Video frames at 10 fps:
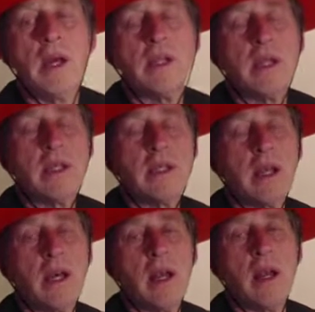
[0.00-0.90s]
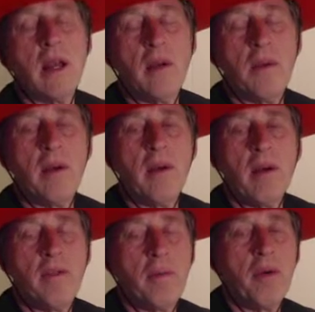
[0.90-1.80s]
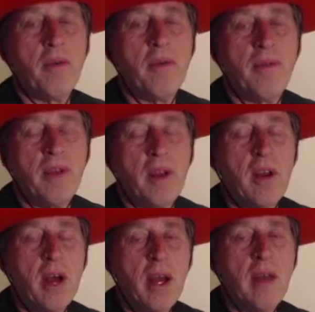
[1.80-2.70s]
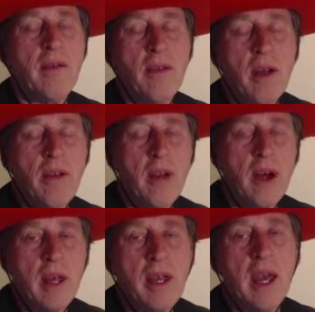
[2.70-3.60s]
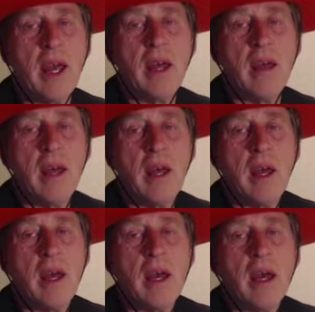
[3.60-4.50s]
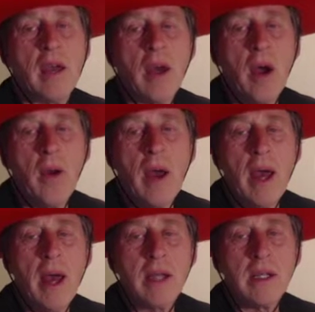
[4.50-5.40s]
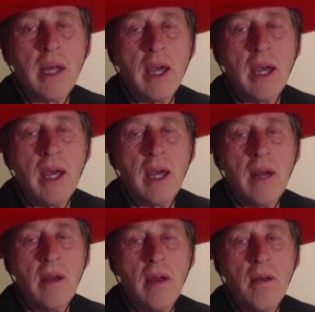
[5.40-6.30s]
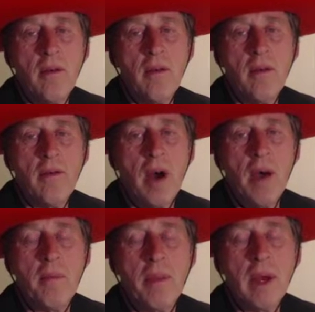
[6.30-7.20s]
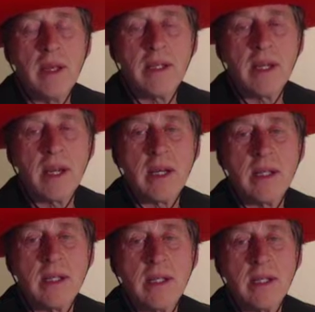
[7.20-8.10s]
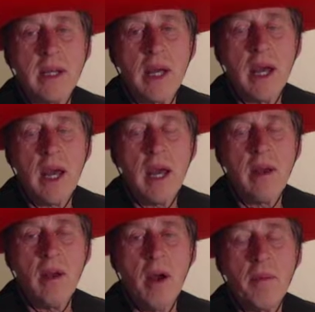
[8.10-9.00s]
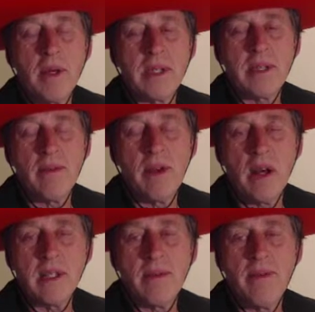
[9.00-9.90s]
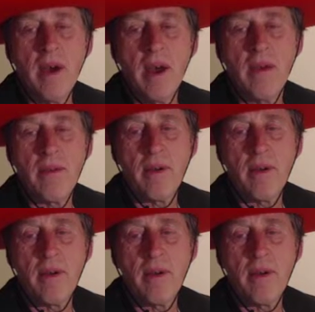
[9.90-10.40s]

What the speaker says: So that's a little bit of a problem for the knight, even though the knight can go out again via b6 and knight b7, knight c5.